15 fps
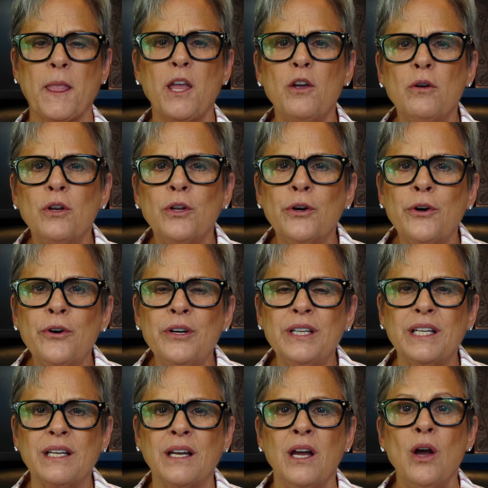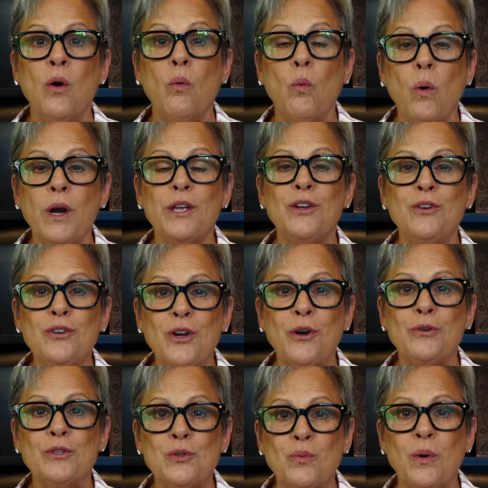You're learning what you
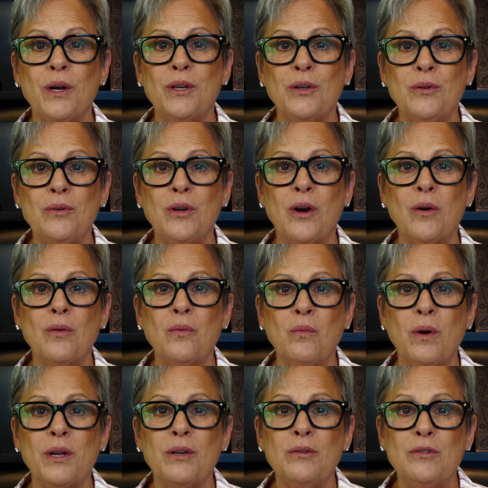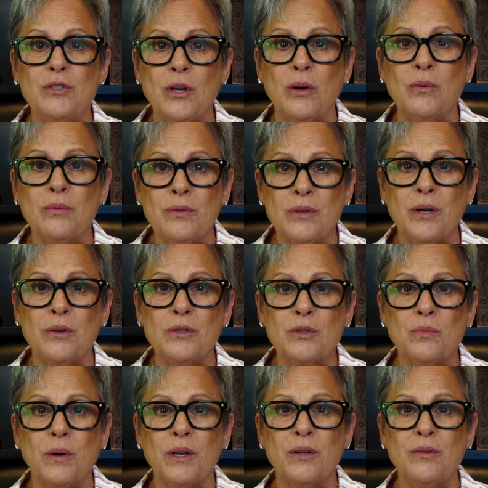knows what you know and what you don't knows
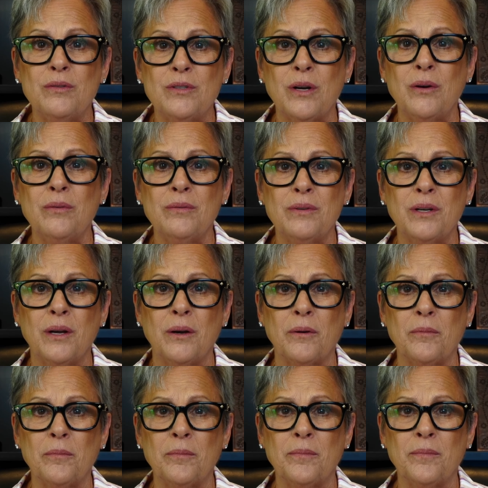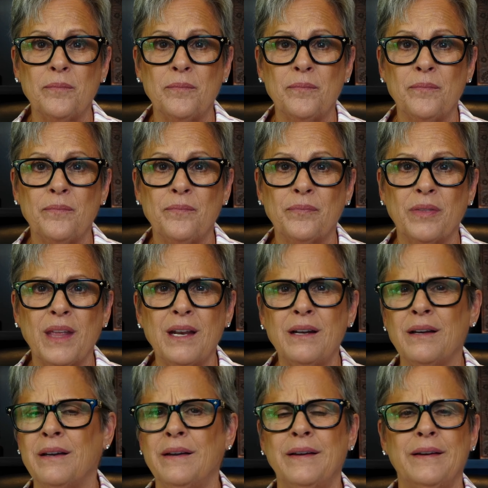what you don't know. Isn't
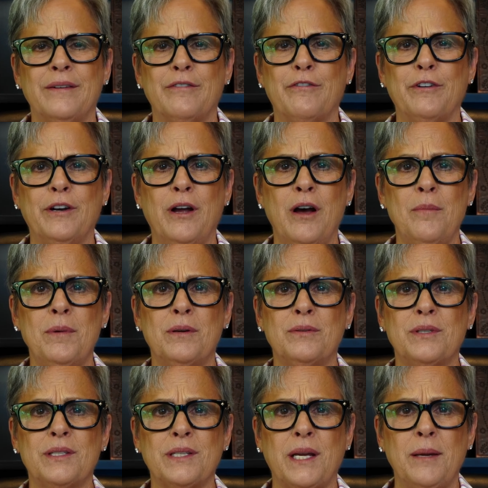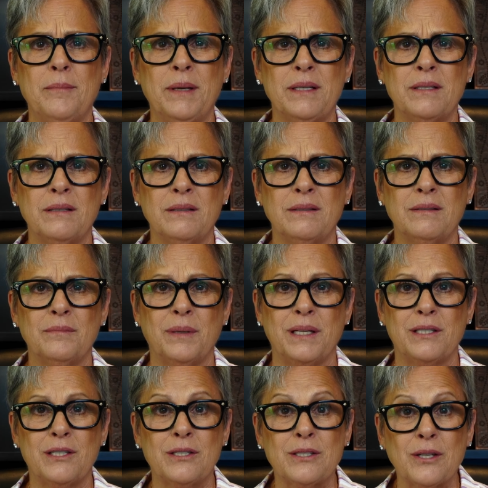that a phenomenal statement? But
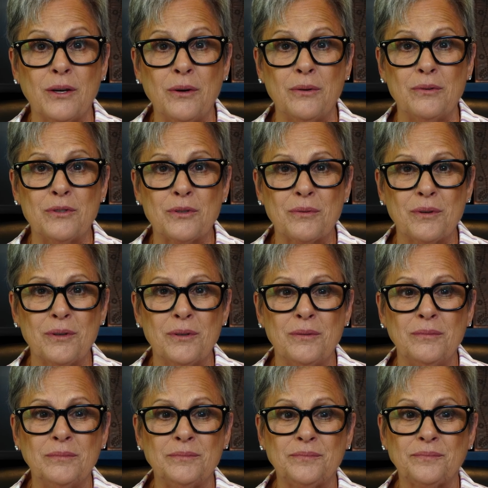it's so true.